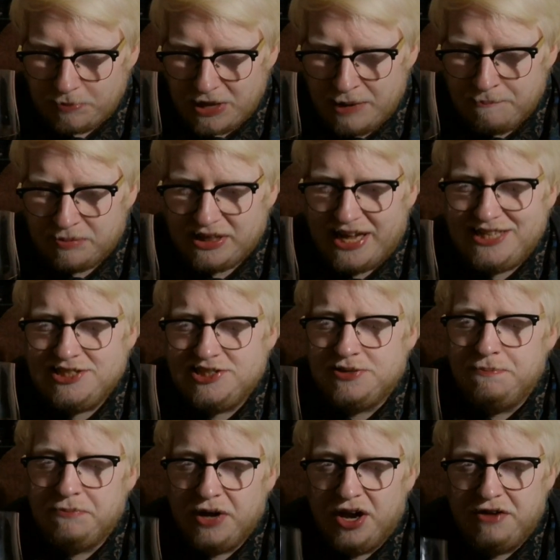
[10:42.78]
It blends in
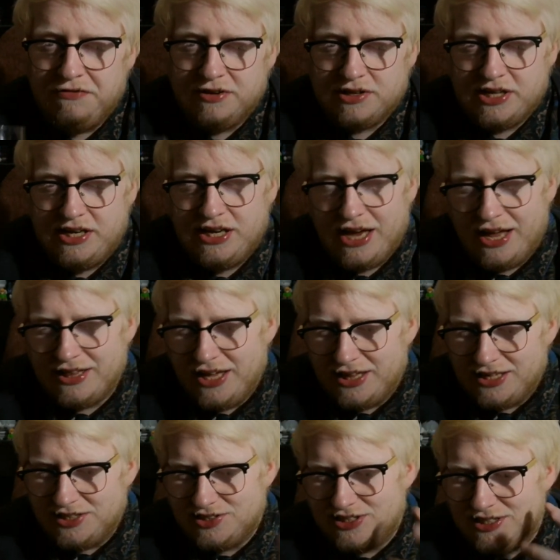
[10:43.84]
perfectly, and then
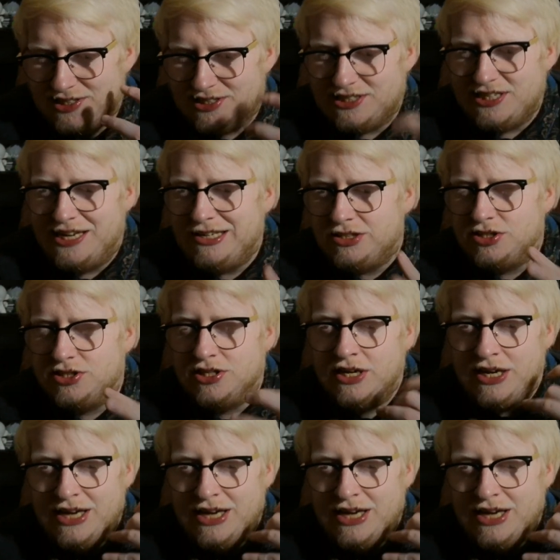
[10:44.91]
this distinct,